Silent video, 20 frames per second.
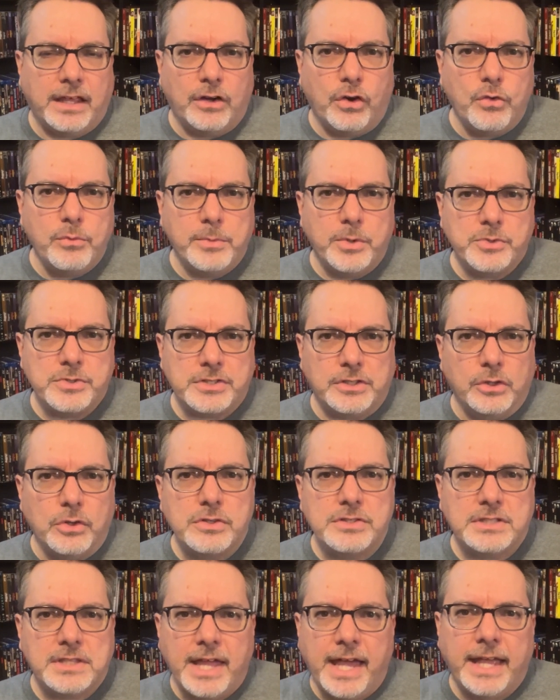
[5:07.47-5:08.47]
it almost
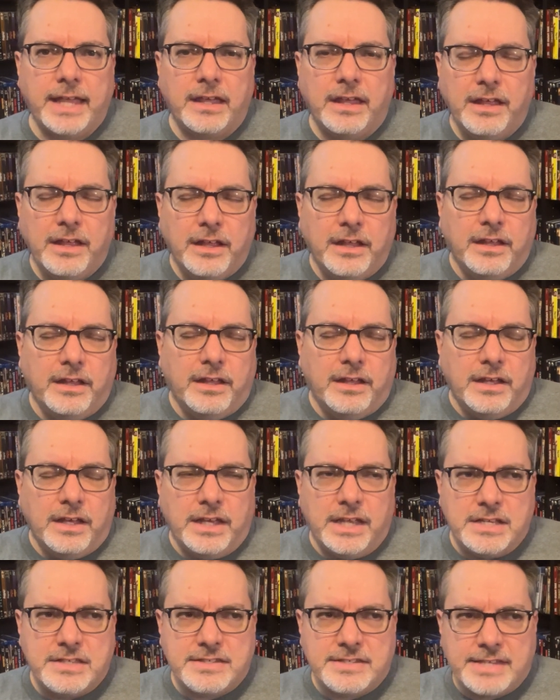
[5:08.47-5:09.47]
looks like
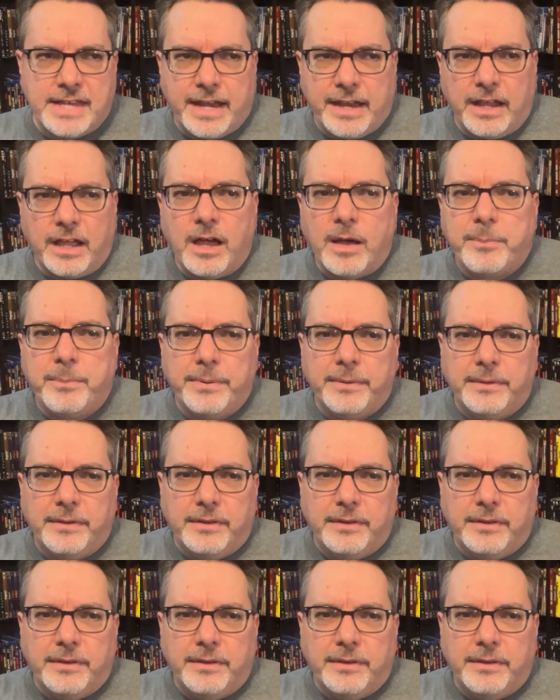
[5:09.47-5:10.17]
it's setting up